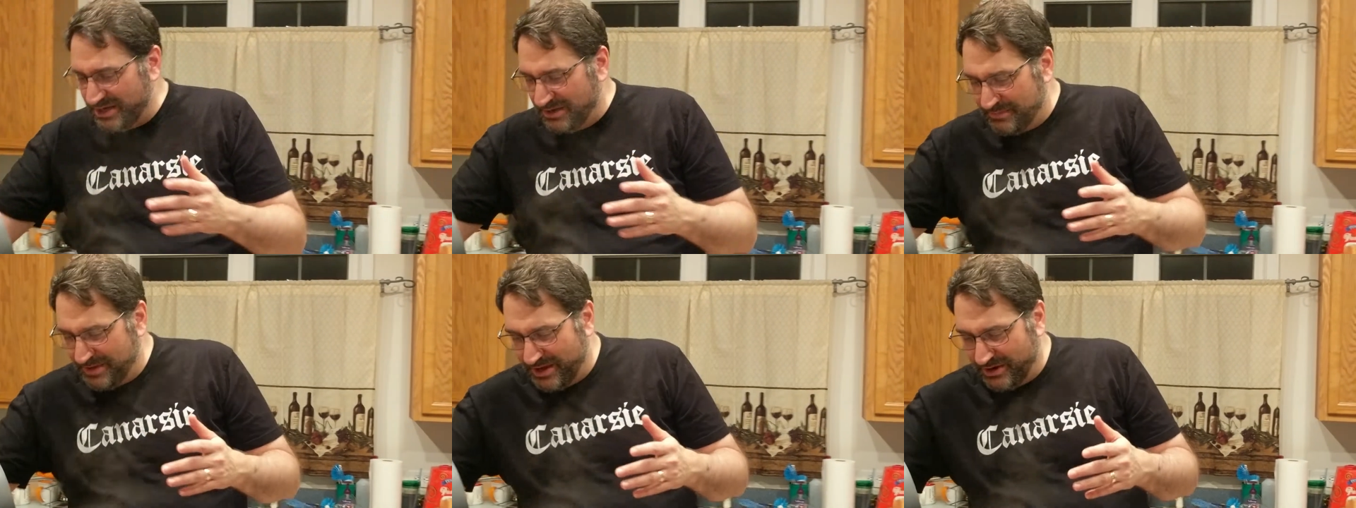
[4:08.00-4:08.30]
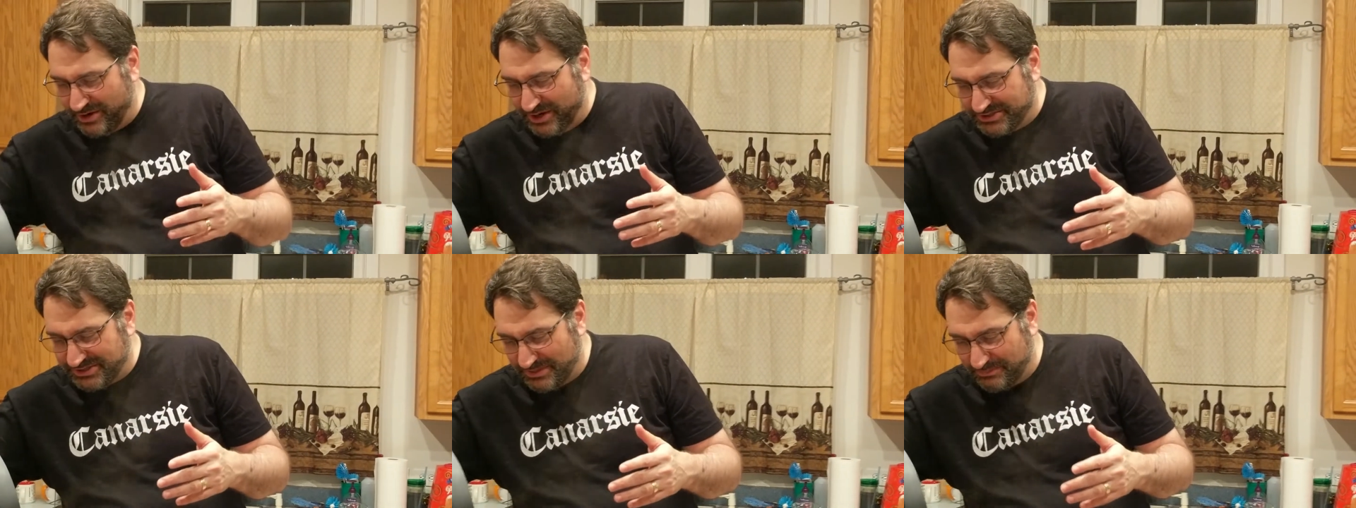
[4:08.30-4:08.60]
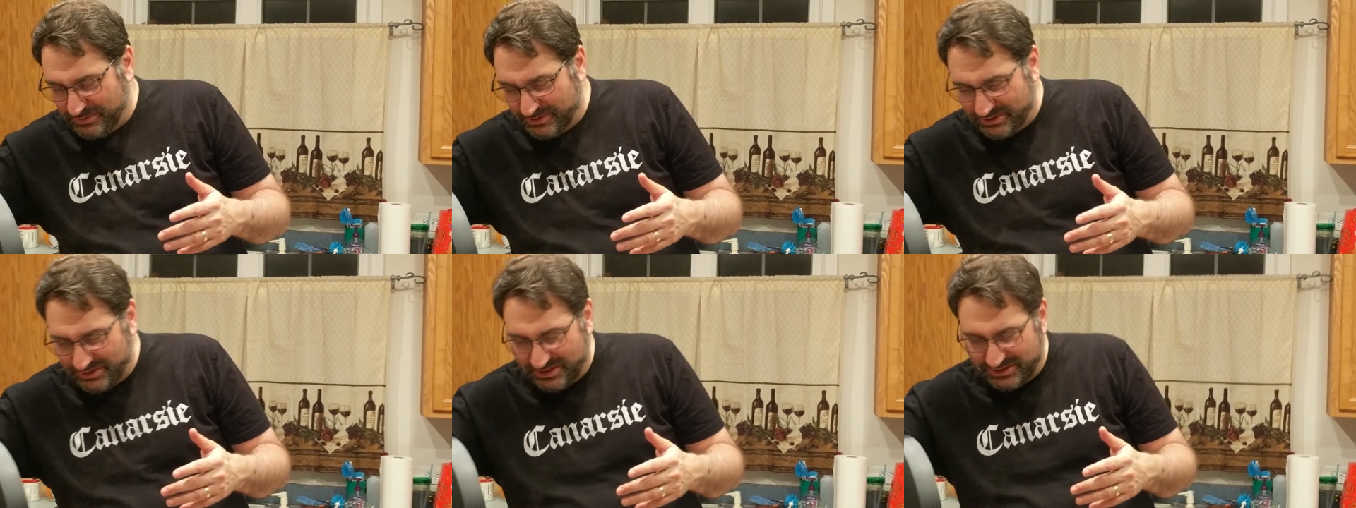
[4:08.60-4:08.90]
to come out because
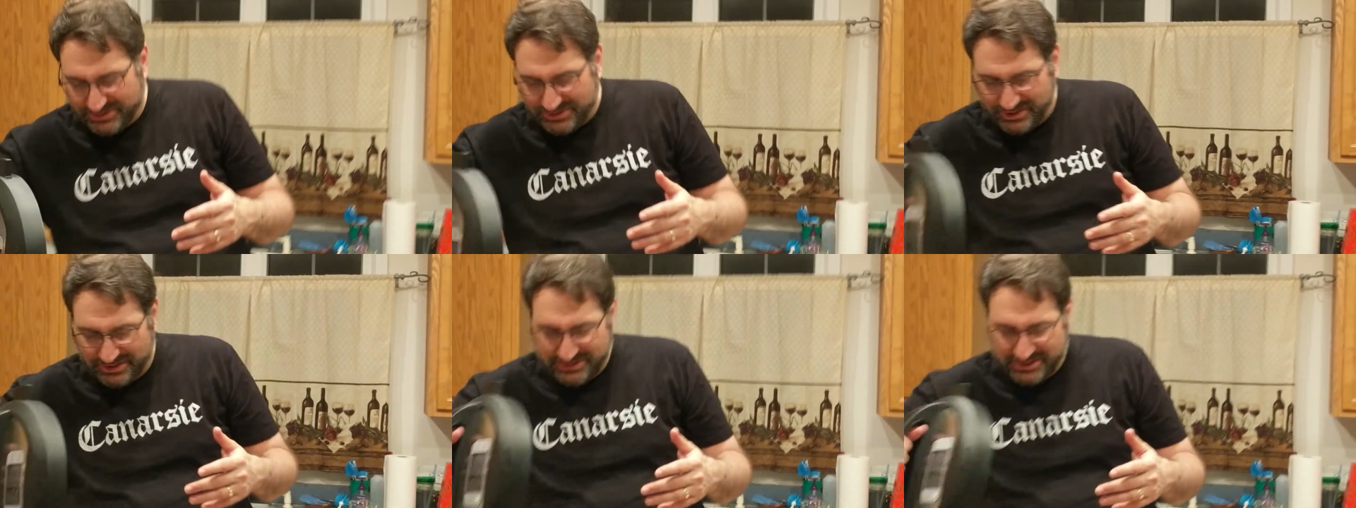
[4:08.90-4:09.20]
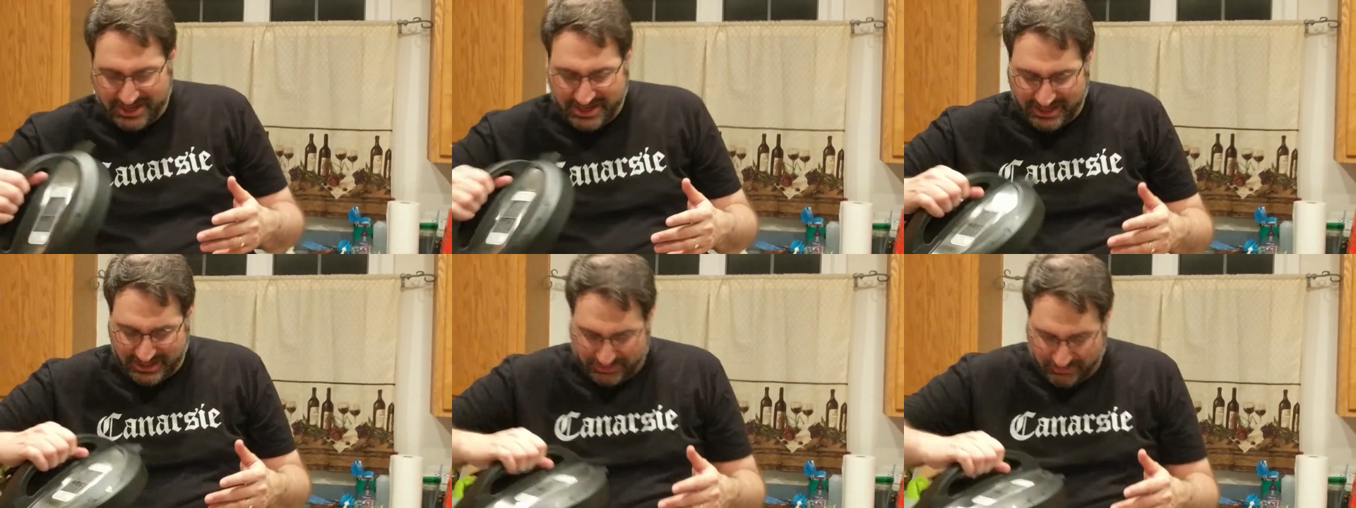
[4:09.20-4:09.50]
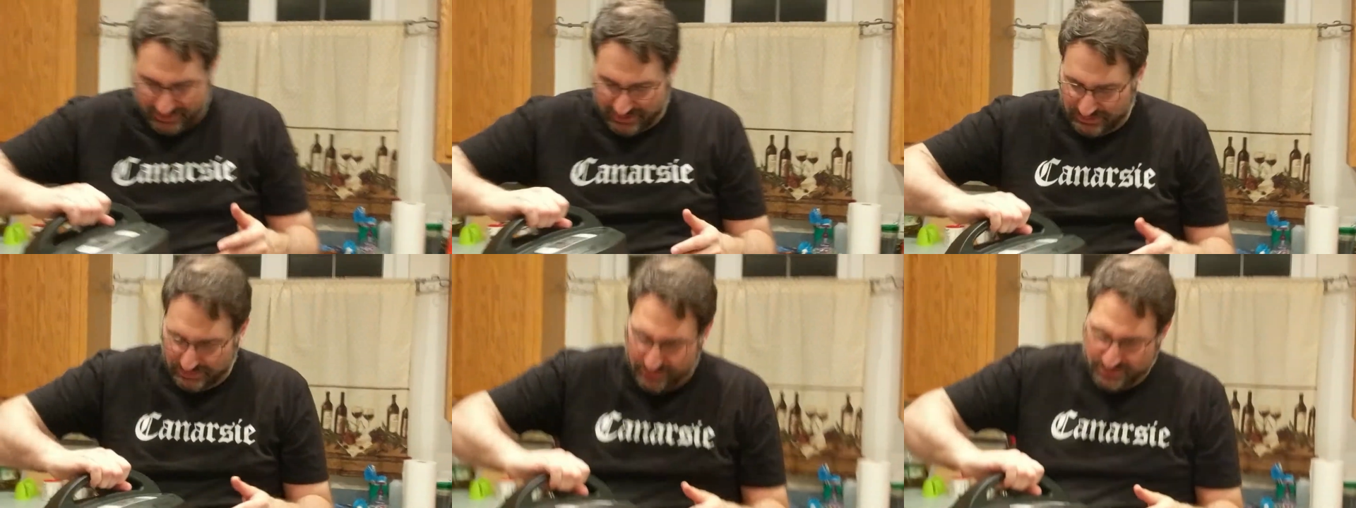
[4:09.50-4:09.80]
I put it on saute. I
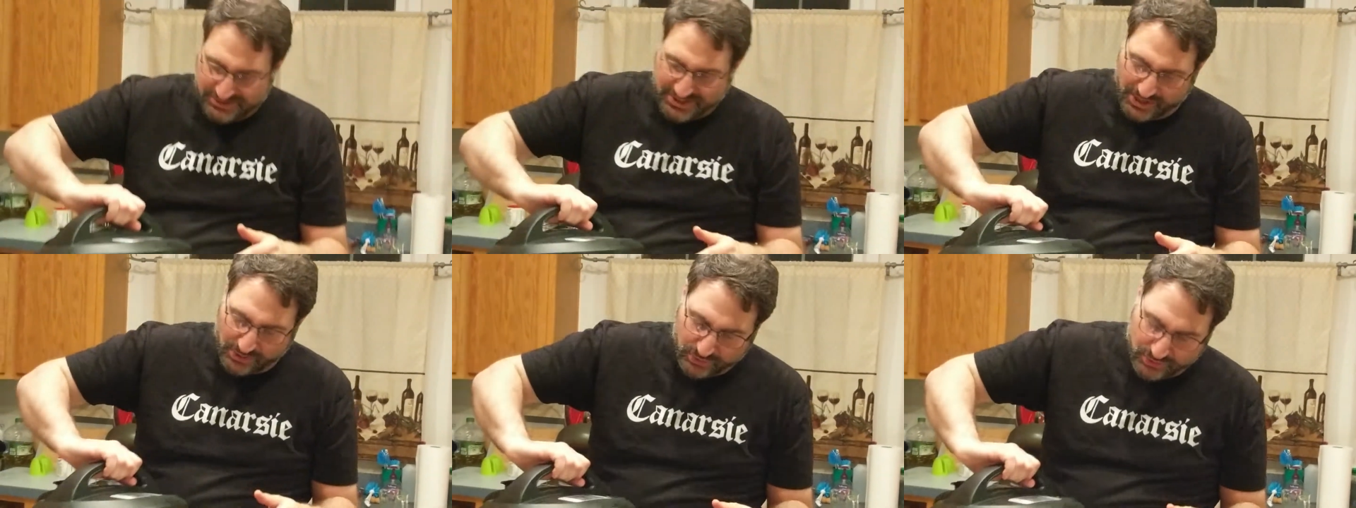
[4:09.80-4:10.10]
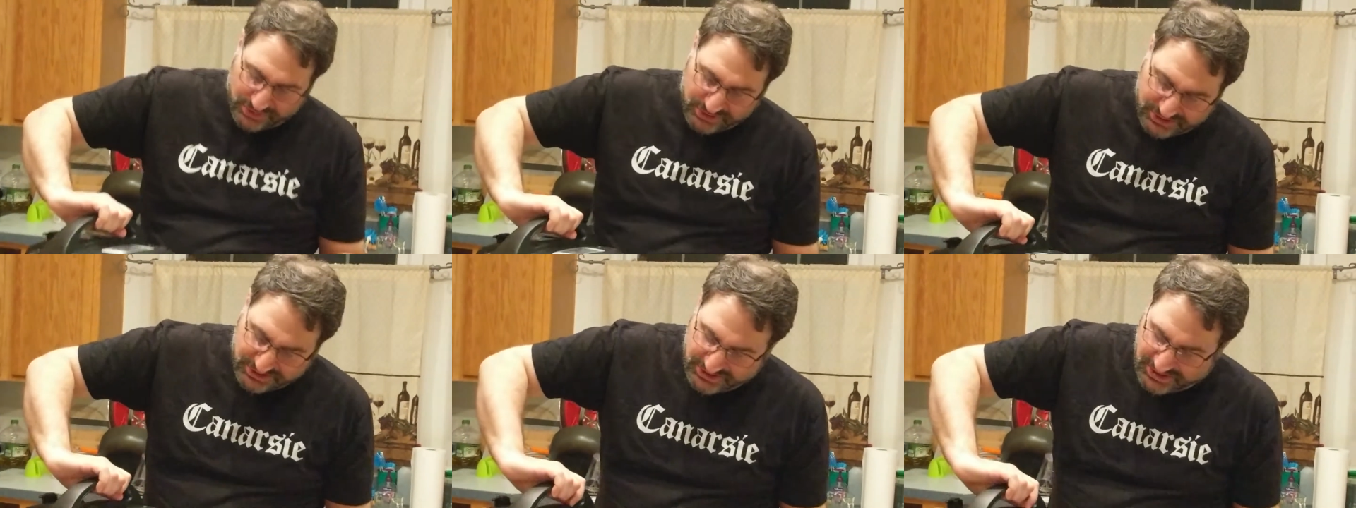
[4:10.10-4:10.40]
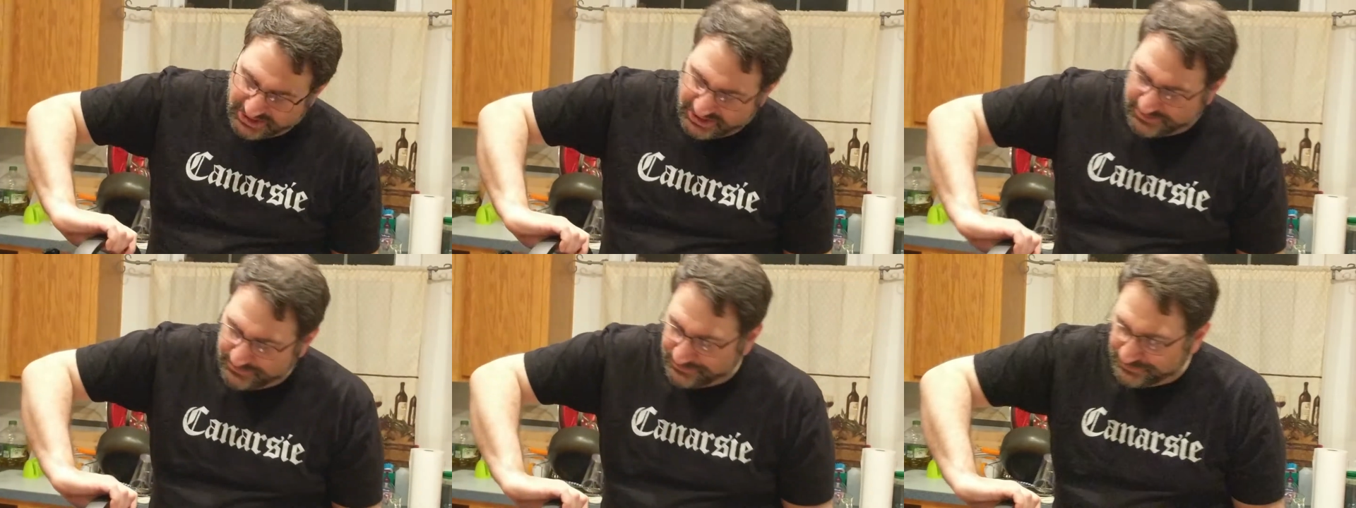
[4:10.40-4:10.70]
don't want to lose that good
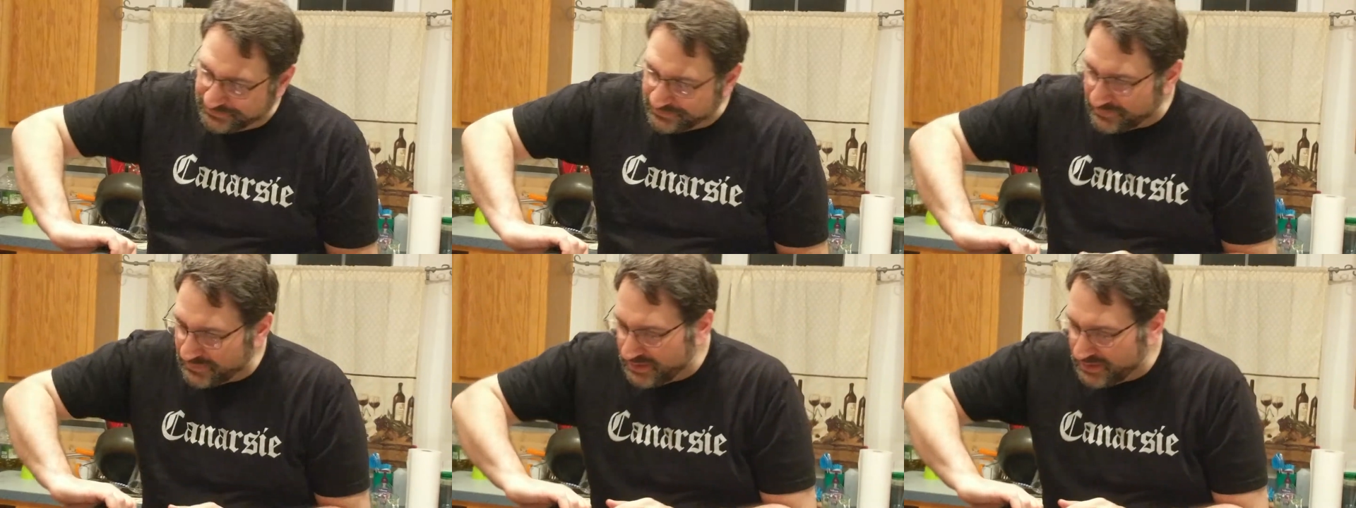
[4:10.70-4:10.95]
steam.